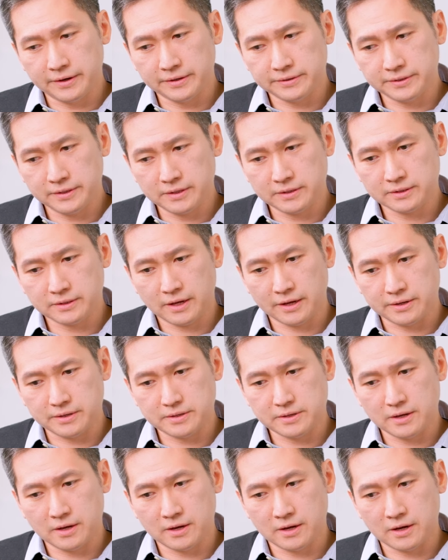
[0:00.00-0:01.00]
I think
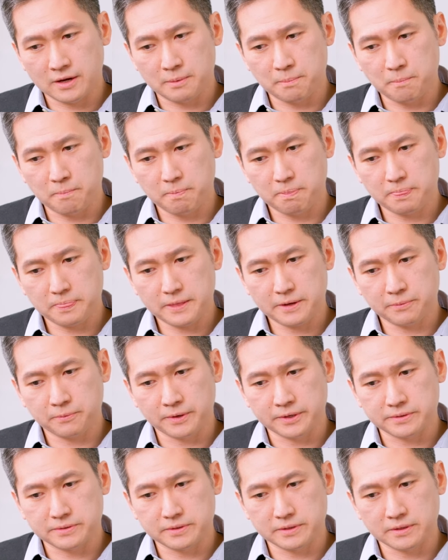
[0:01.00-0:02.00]
that
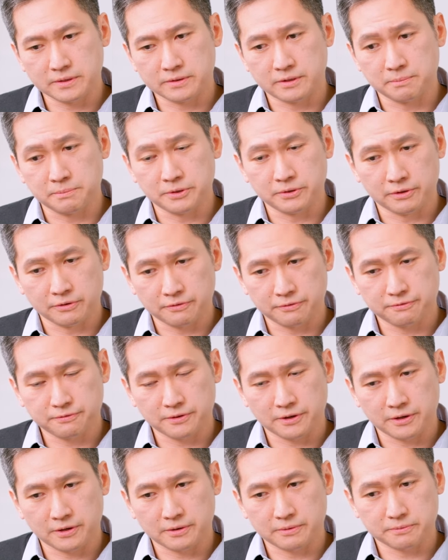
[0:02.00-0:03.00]
what the beauty of,
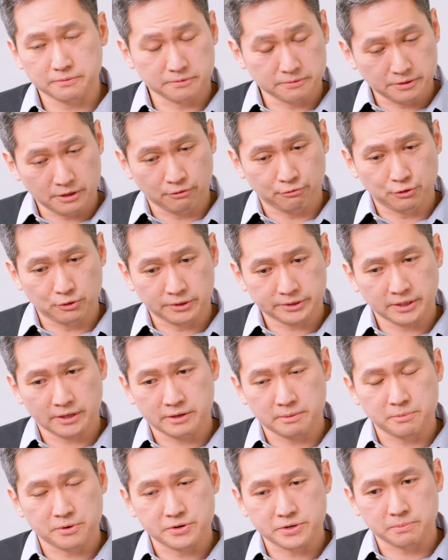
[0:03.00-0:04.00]
if you looked at
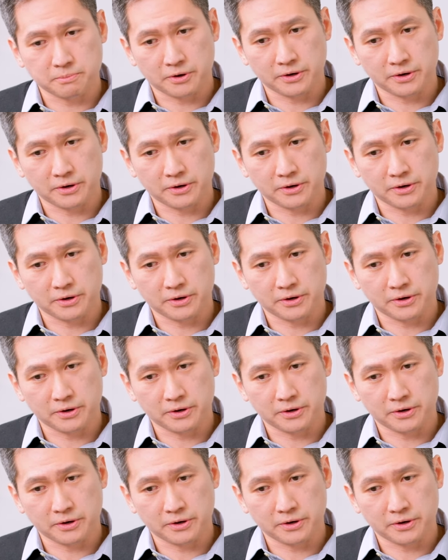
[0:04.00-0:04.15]
emerging